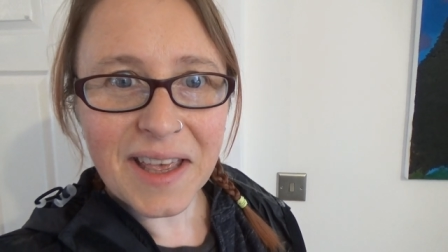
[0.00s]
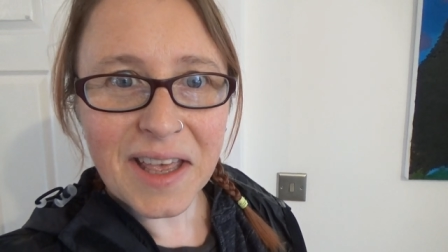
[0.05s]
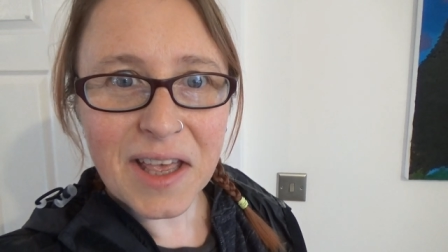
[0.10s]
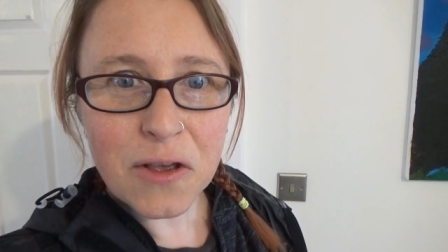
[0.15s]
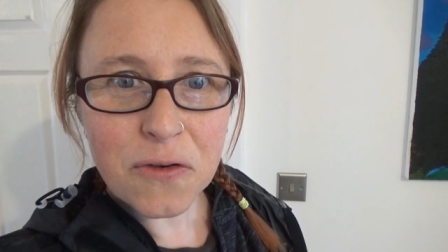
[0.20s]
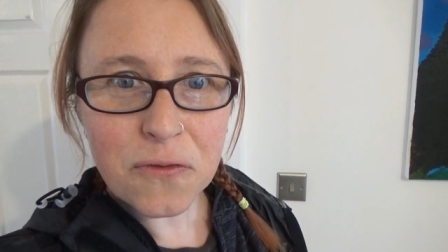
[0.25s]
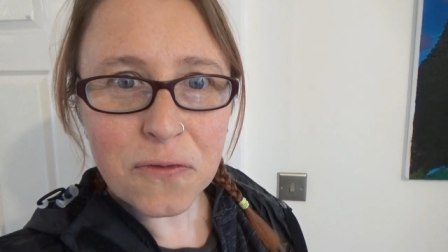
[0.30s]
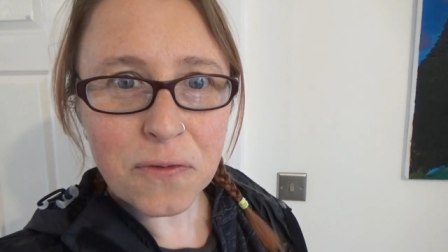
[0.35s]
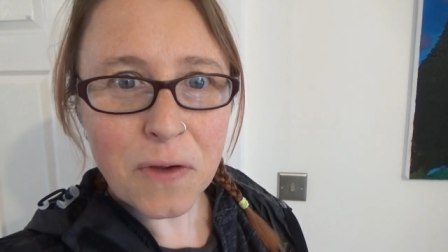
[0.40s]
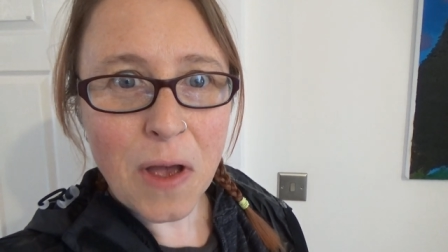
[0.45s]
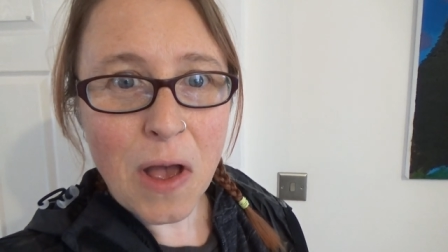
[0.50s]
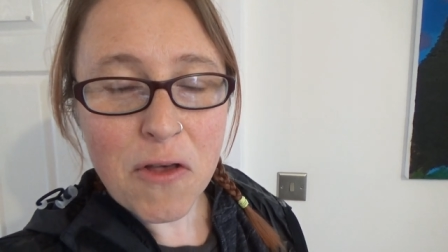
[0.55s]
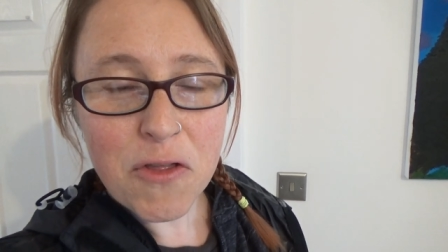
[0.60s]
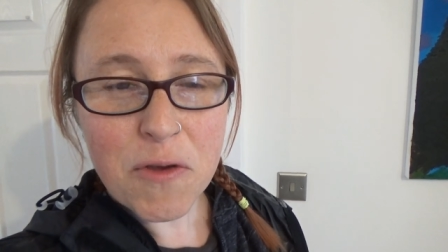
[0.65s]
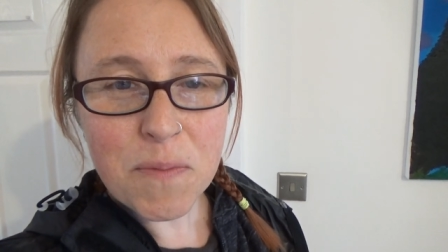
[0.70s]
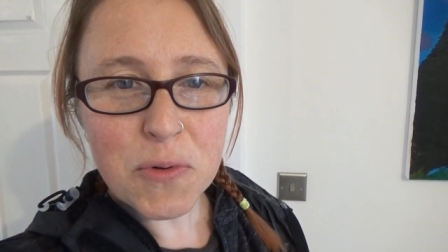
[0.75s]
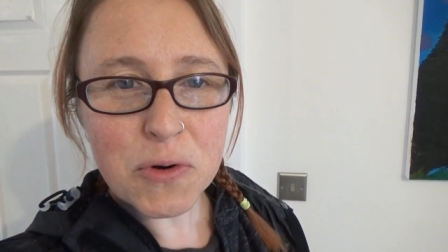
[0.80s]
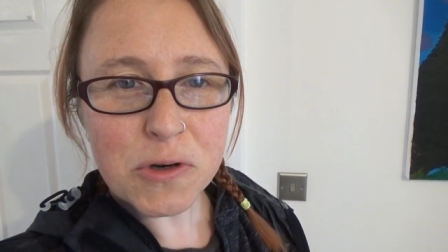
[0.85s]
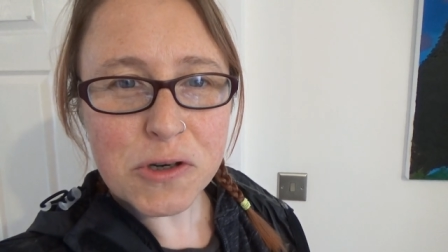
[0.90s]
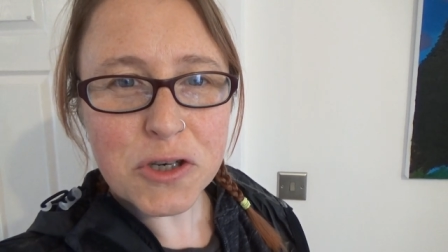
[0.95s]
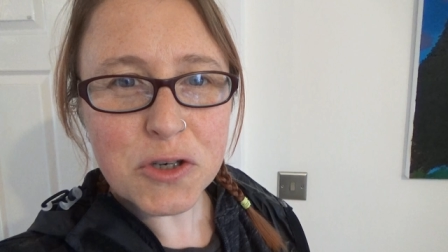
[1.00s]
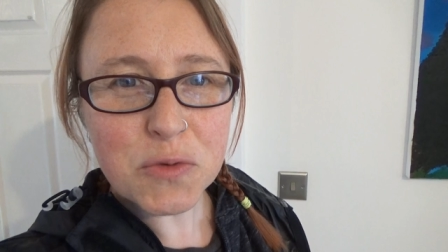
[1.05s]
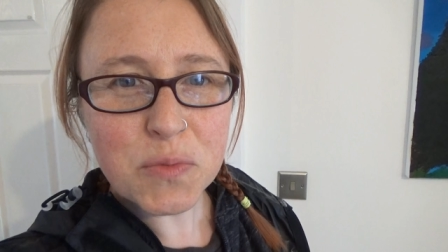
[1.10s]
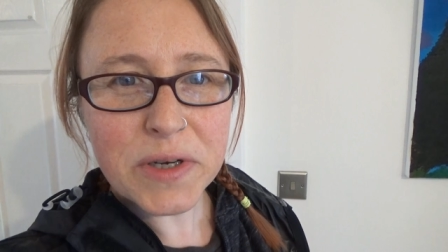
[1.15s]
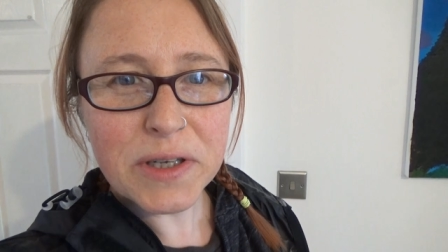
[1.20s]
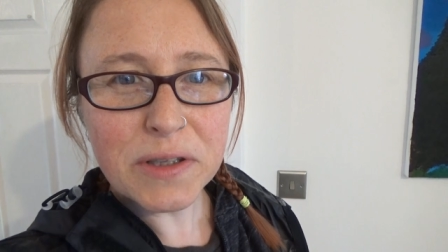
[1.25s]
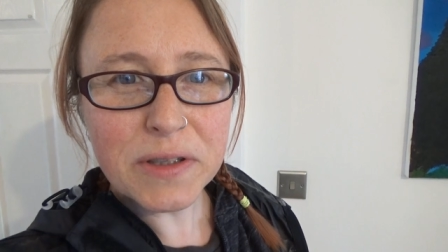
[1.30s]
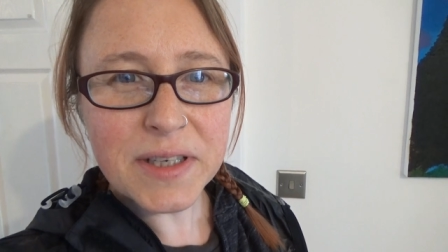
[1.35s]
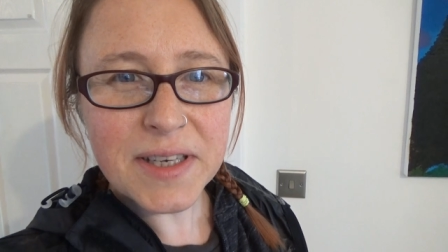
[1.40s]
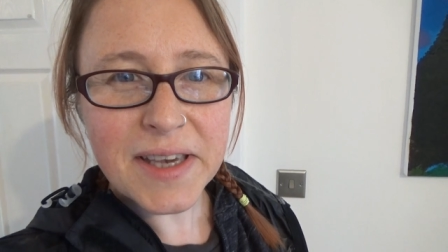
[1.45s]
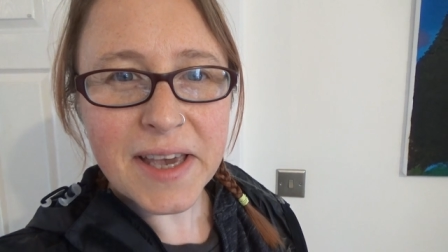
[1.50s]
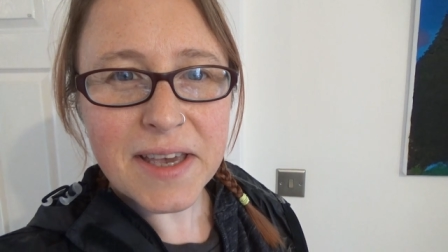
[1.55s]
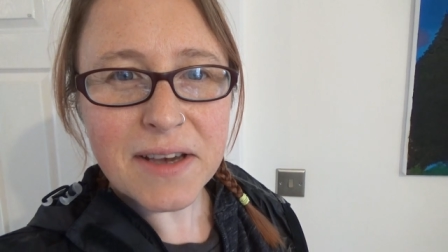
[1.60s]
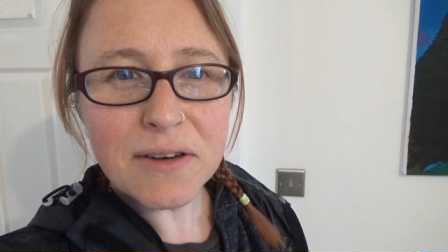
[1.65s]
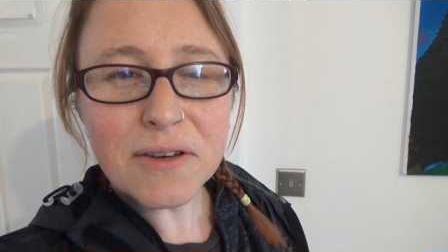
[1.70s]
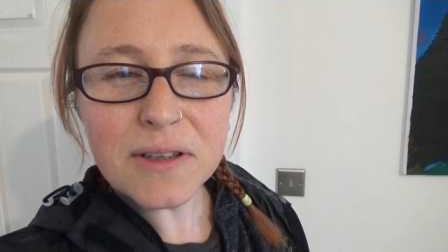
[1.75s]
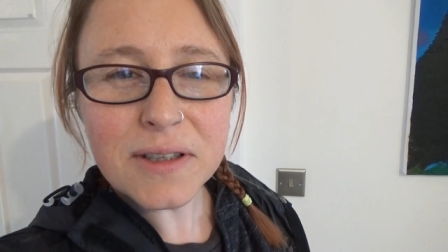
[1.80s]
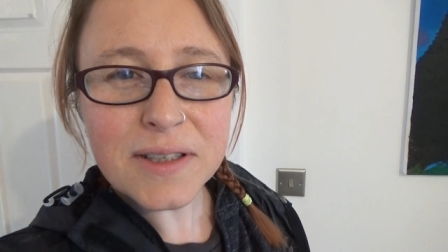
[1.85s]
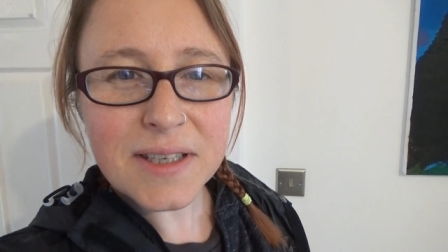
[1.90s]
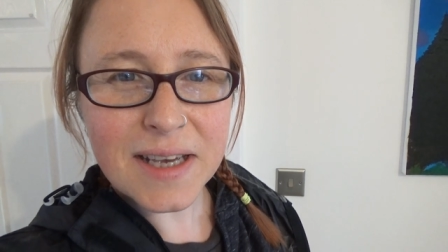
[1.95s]
if the bush will
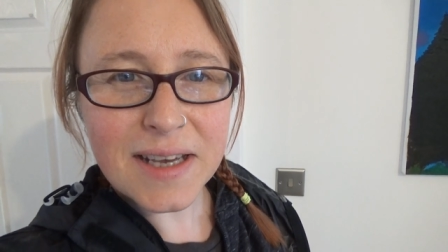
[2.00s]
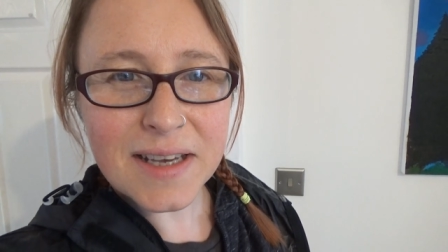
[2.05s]
yield